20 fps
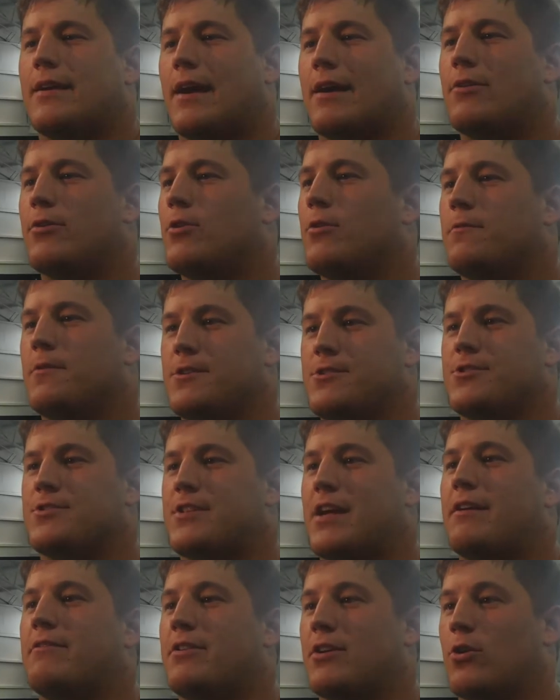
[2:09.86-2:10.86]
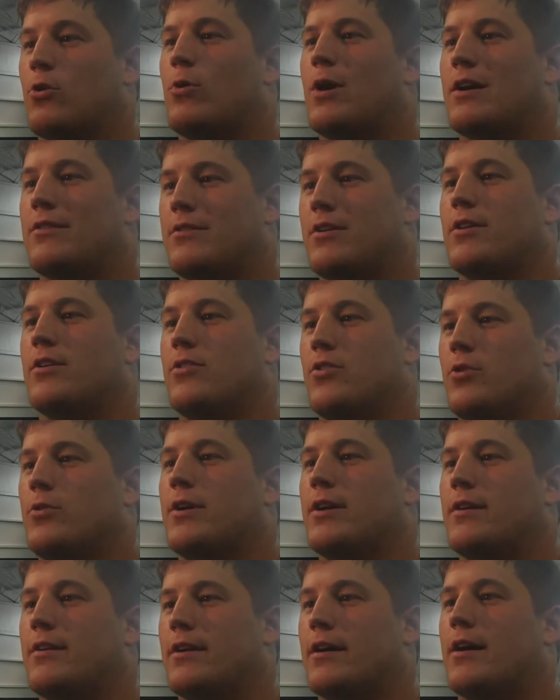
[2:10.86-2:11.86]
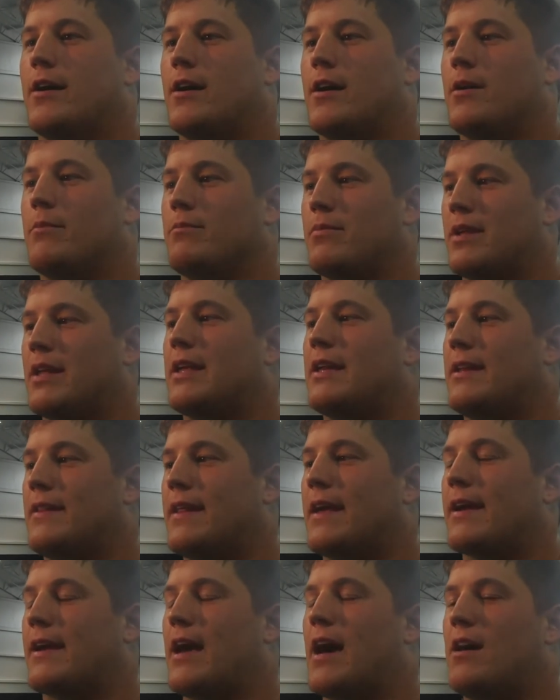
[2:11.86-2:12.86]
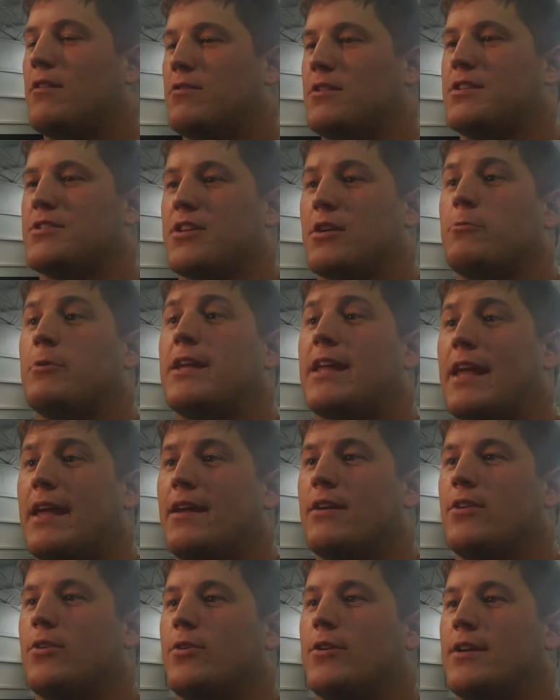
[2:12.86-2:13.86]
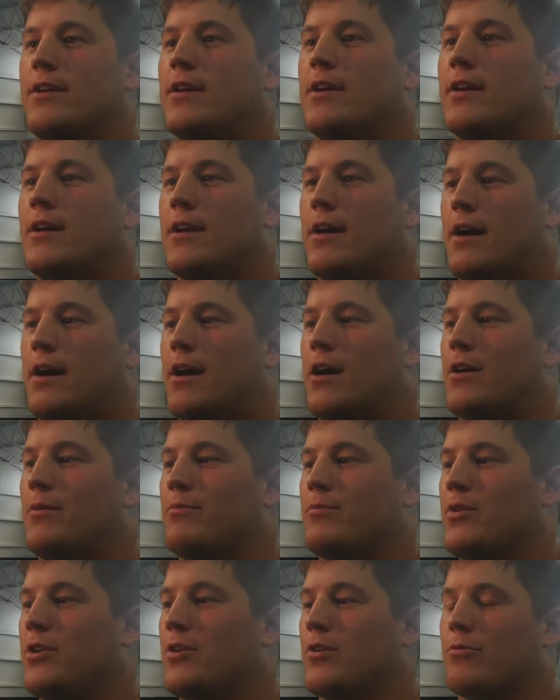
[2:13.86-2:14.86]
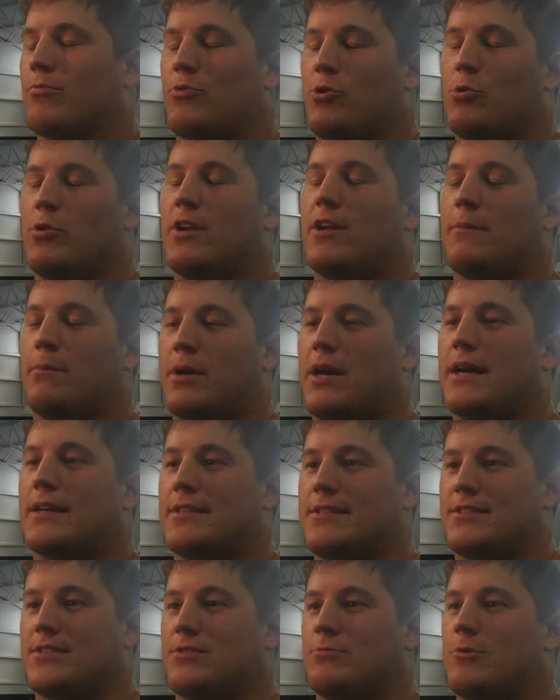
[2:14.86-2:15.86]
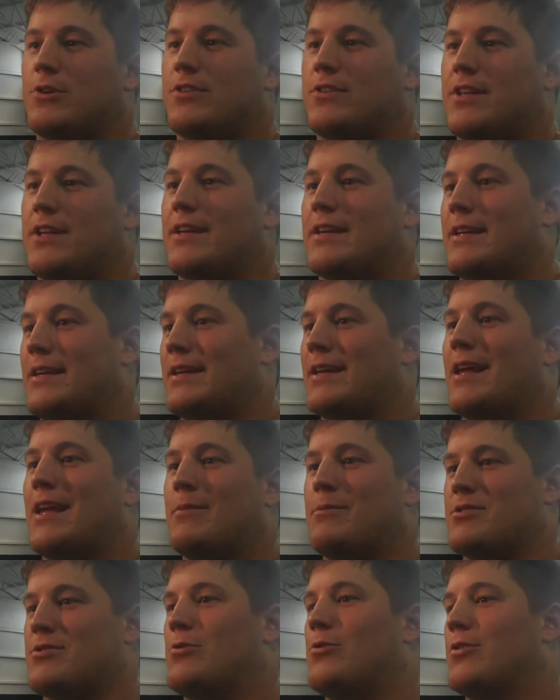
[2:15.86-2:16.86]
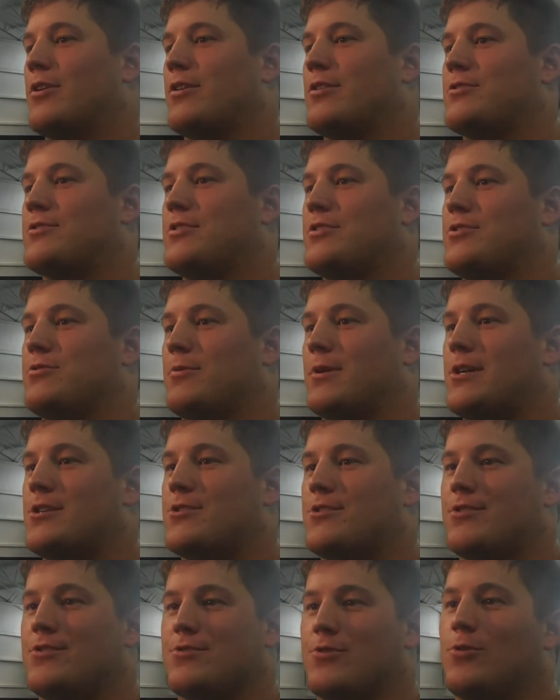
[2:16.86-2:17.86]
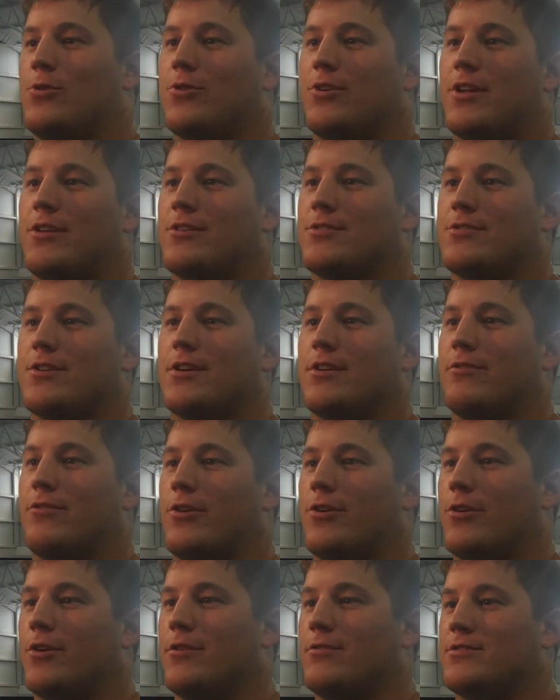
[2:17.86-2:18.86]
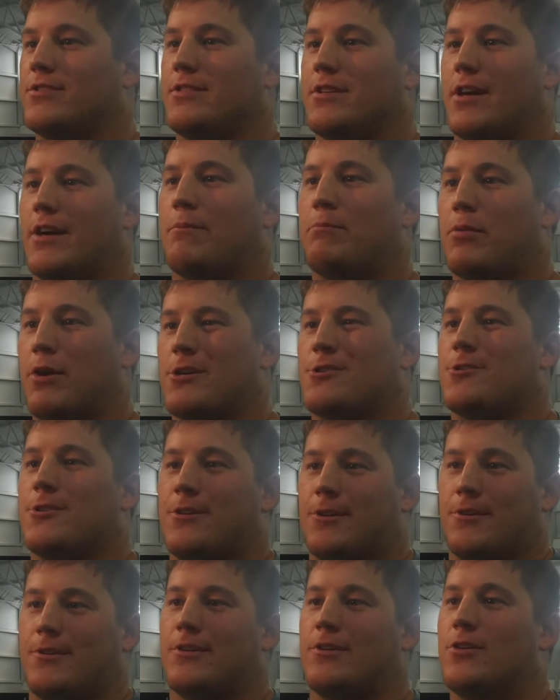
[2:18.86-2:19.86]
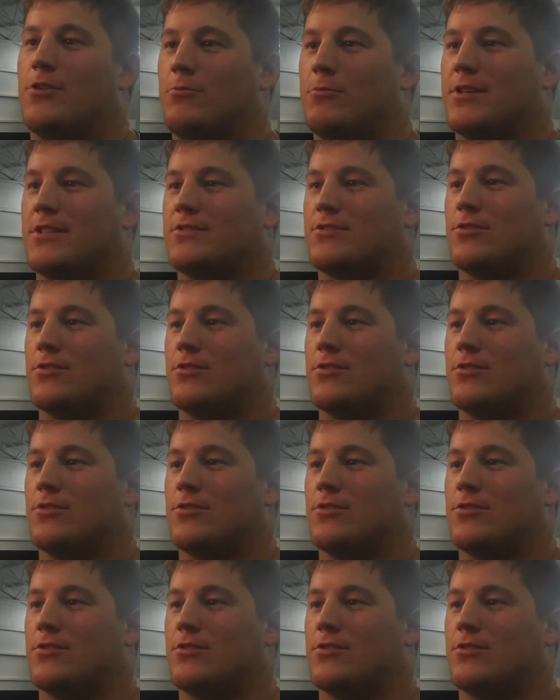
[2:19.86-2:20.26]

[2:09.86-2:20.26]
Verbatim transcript: I don't know if it's just having to go out there and do it, um, getting that confidence that we can do it. Um, you know, doing it in practice is one thing, and the game is a whole other situation. There's a whole other set of nerves and uh, pressure you're dealing with.